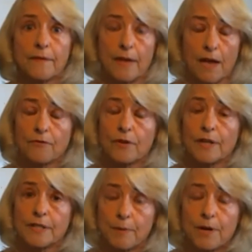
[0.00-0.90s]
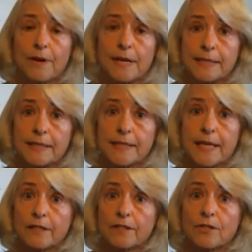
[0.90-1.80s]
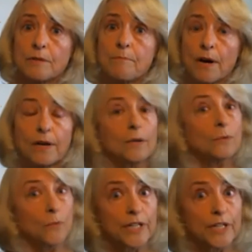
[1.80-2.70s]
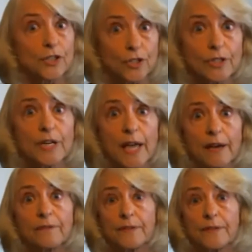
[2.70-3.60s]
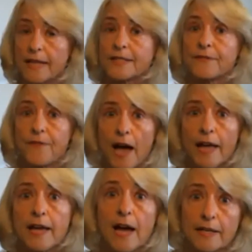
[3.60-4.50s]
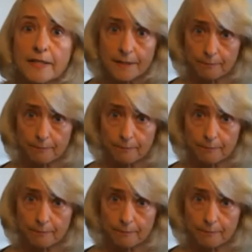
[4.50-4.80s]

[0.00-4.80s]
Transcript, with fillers: ever experienced getting to the market when it shouldn't have, and that's Vioxx.